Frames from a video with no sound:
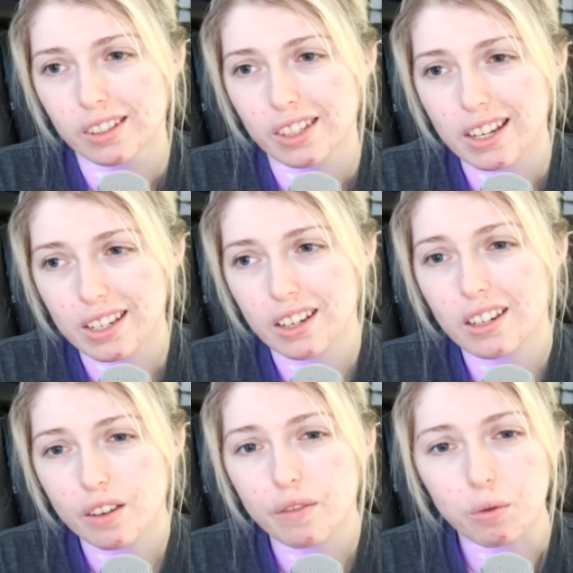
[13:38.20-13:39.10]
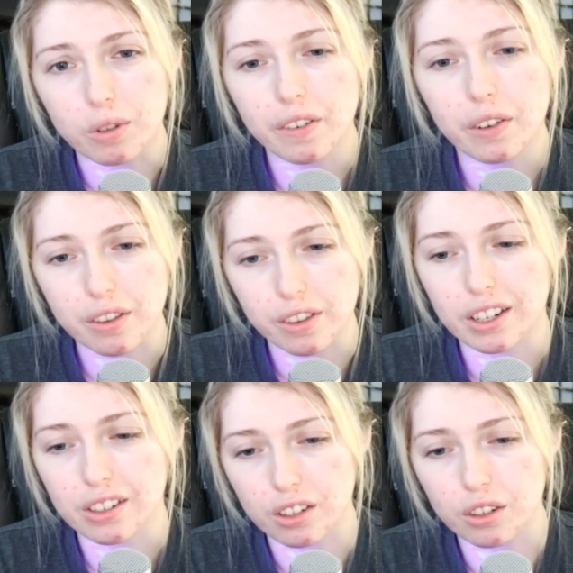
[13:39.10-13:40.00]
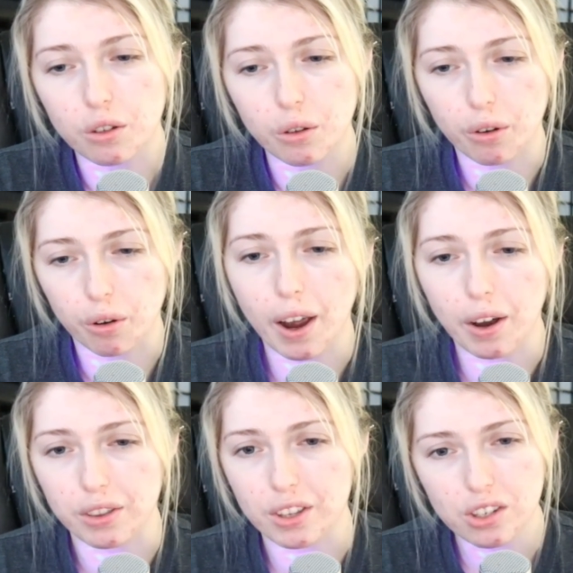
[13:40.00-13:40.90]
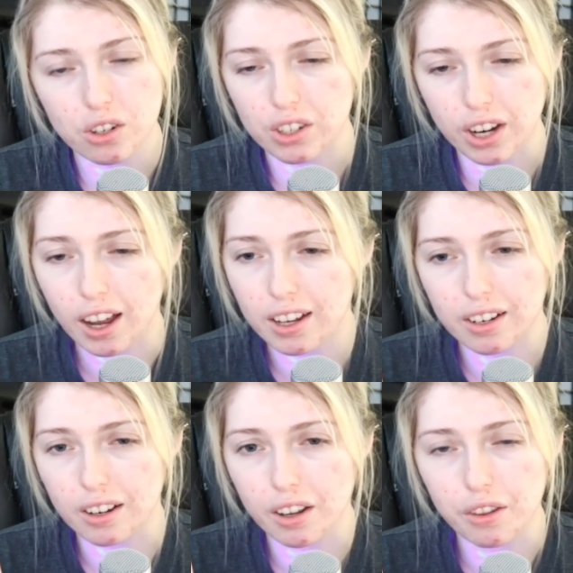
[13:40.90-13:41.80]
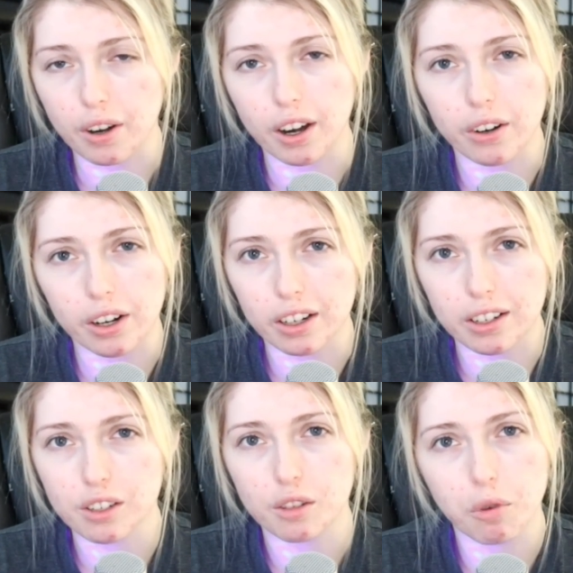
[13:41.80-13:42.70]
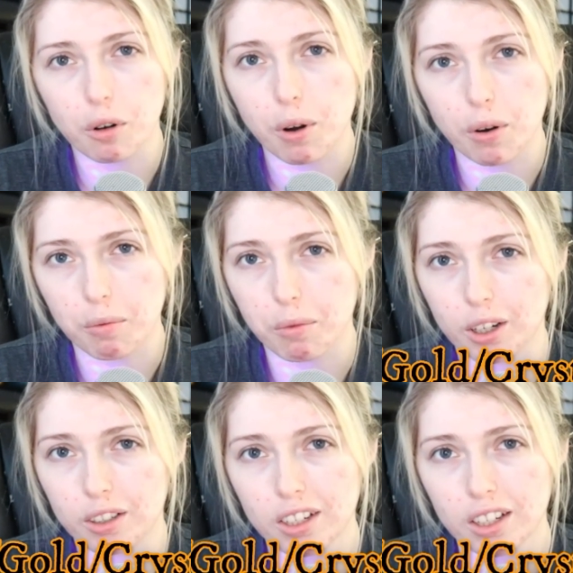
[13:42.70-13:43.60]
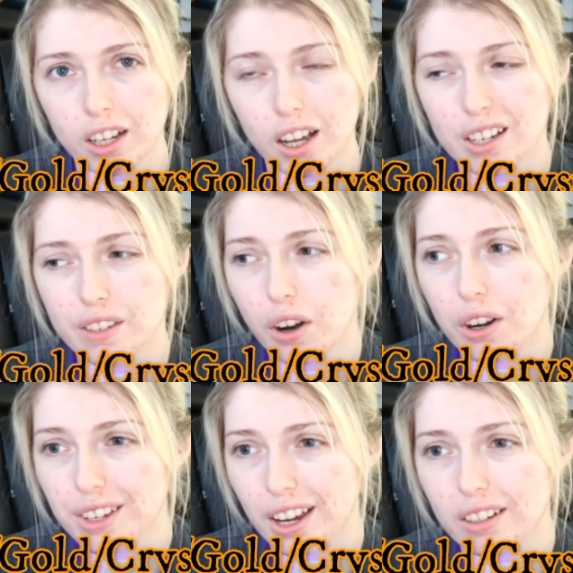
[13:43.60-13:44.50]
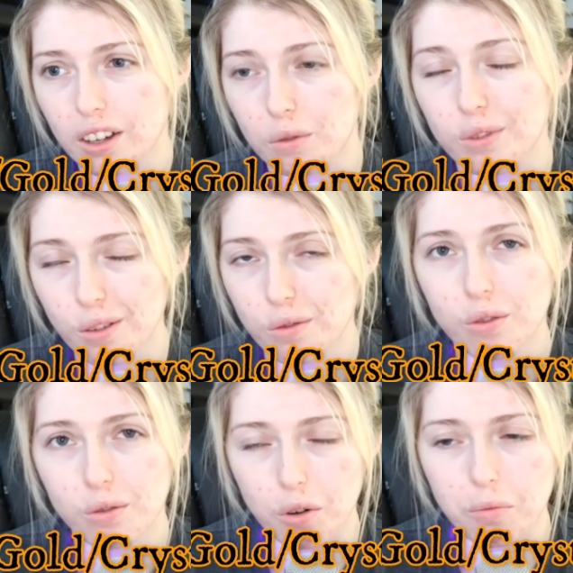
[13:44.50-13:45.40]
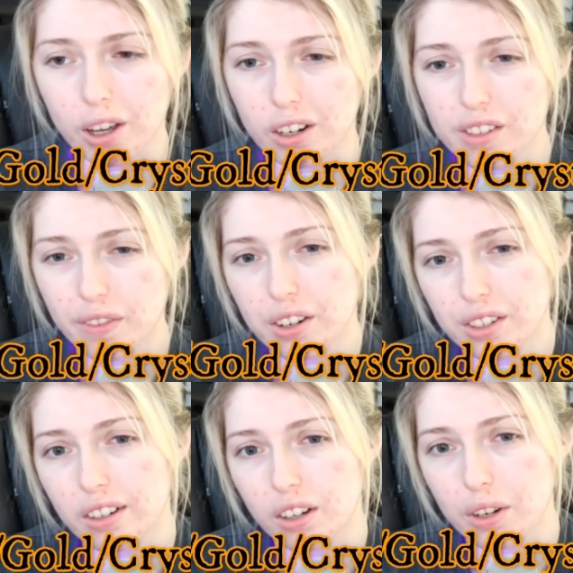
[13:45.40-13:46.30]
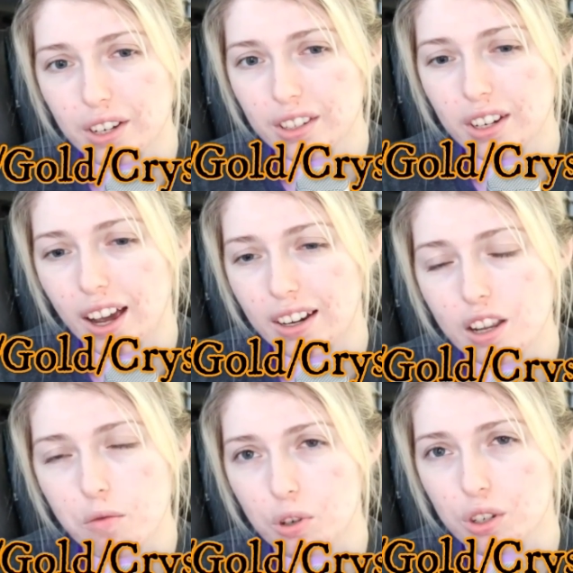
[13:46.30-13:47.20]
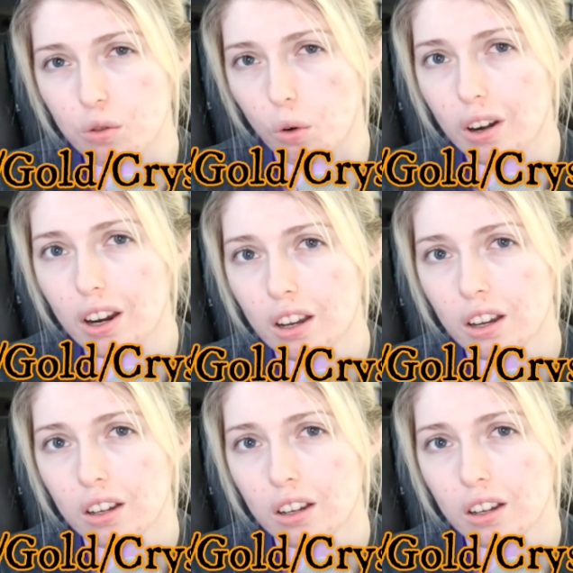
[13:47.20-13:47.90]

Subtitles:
It did give you different things to do throughout it. This just added another area and some more Pokemon. As far as I know, don't quote me on it, as far as I know, it doesn't add any more story.